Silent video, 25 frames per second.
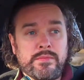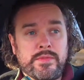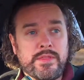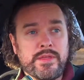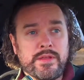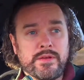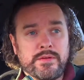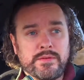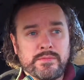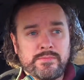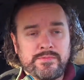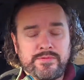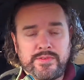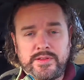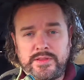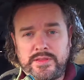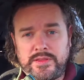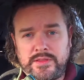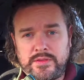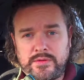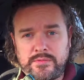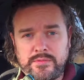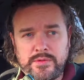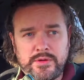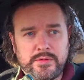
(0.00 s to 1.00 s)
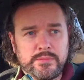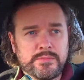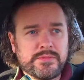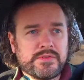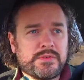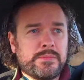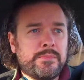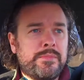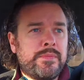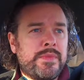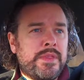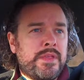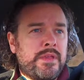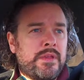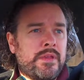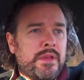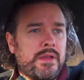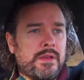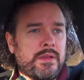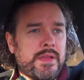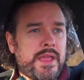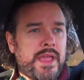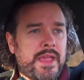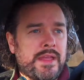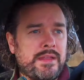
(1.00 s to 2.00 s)
they're filling their rooms,
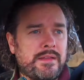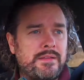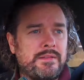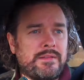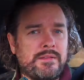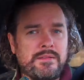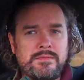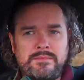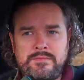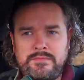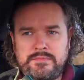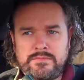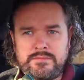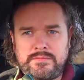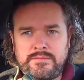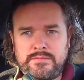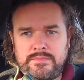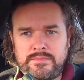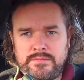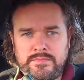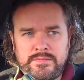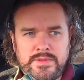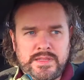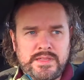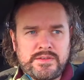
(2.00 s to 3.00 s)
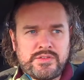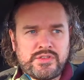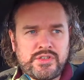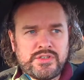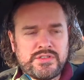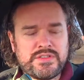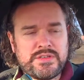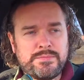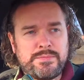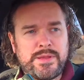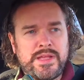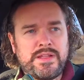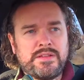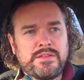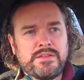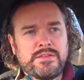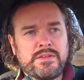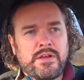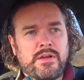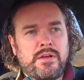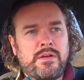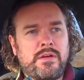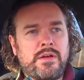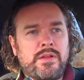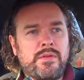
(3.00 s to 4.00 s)
and it just depends
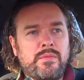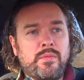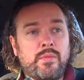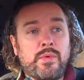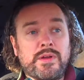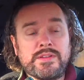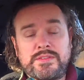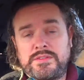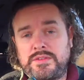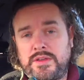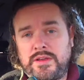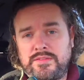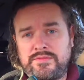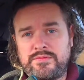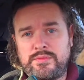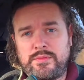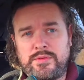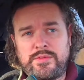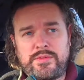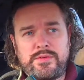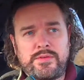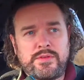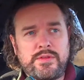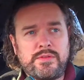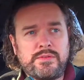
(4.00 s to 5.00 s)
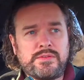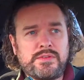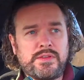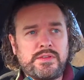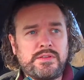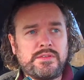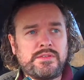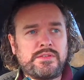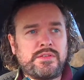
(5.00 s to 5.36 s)
on what software they're using.